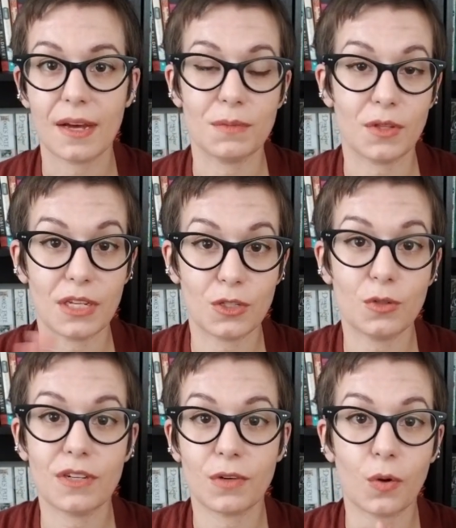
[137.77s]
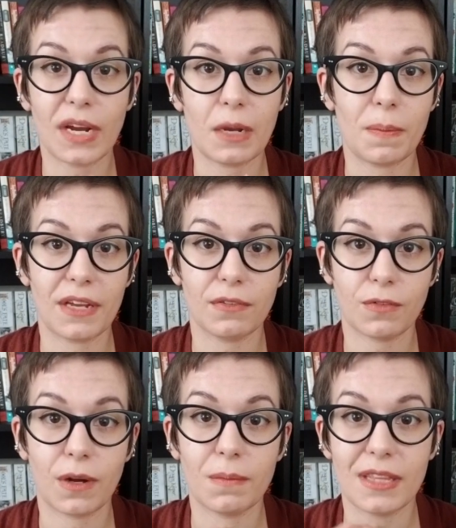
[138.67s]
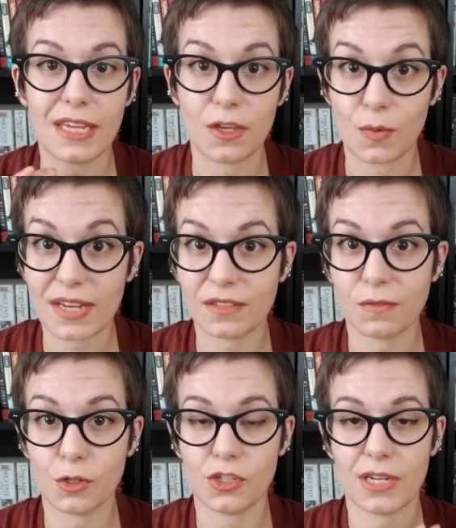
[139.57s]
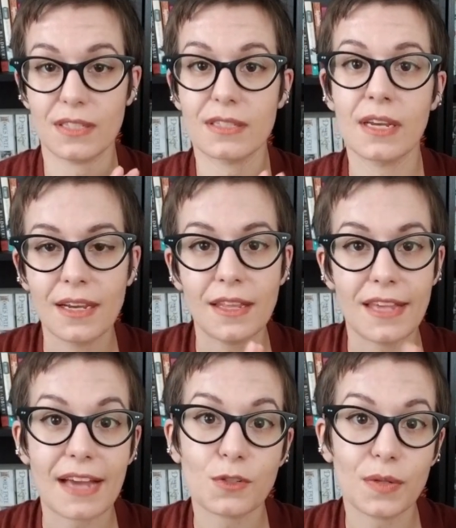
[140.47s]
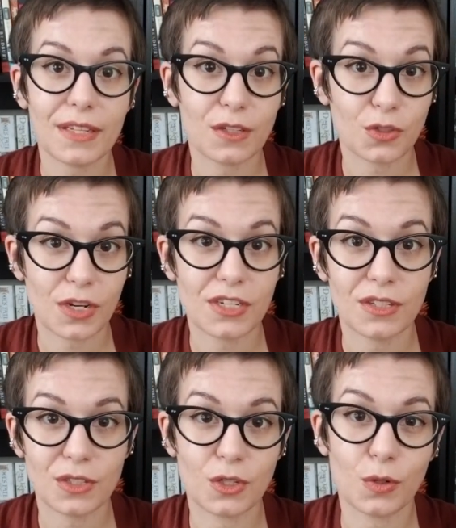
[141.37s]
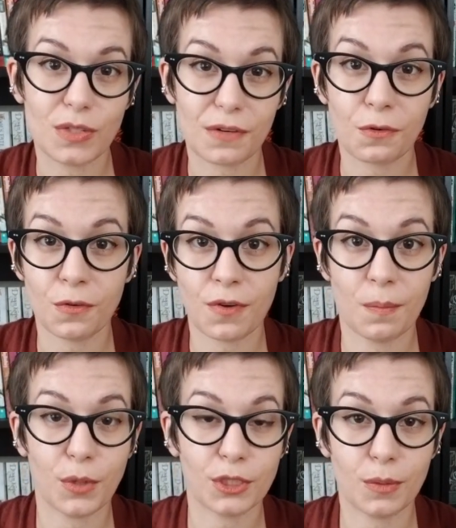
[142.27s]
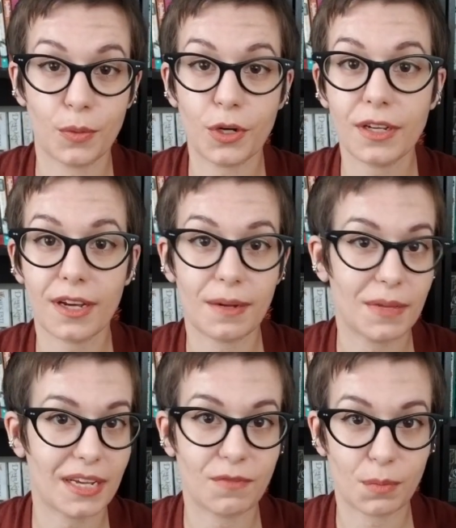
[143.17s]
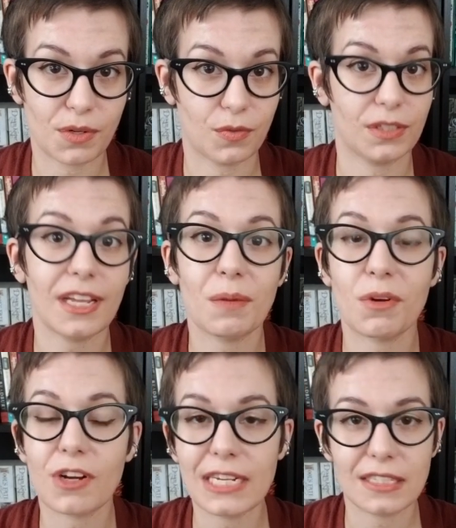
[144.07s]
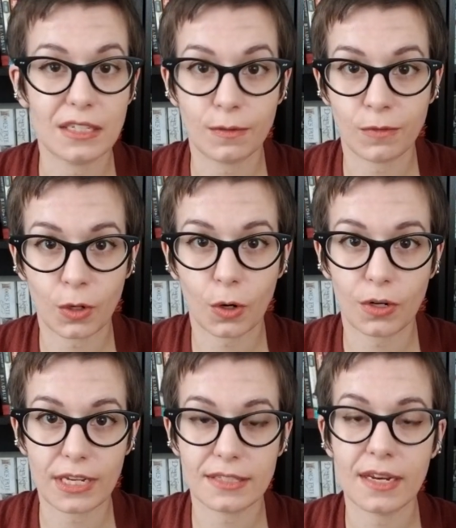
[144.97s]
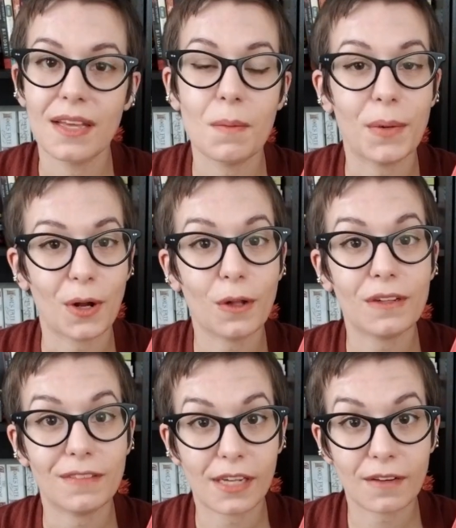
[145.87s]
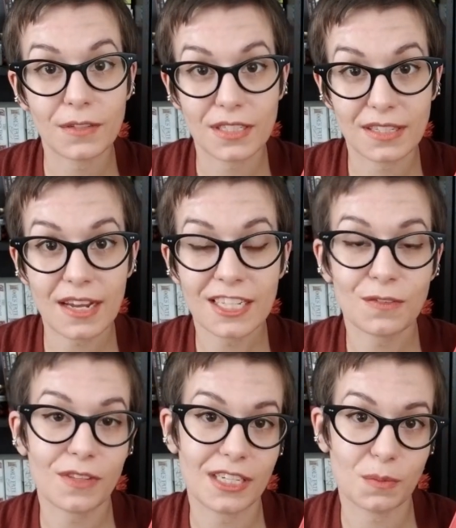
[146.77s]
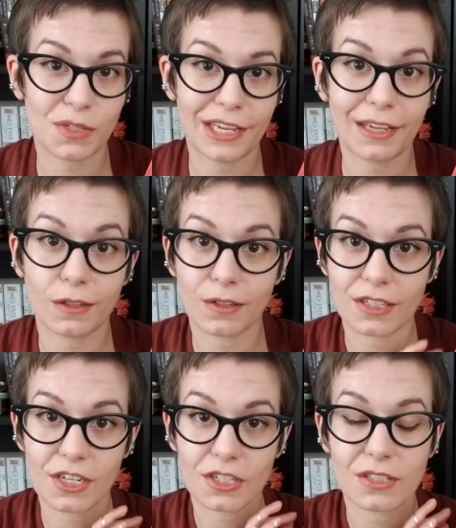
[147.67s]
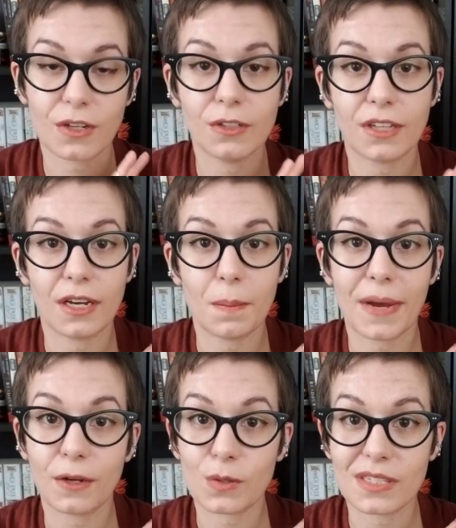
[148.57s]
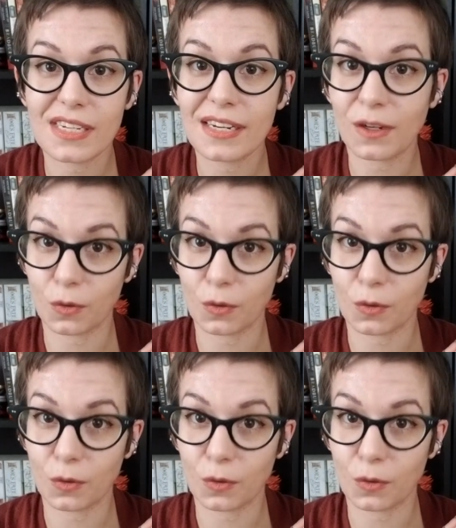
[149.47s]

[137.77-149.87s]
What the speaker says: so they do differ quite a bit from the US versions. The actual illustrations do differ from book to book. They come from different libraries and different artists, but all of the cover designs for these particular editions are done by Christina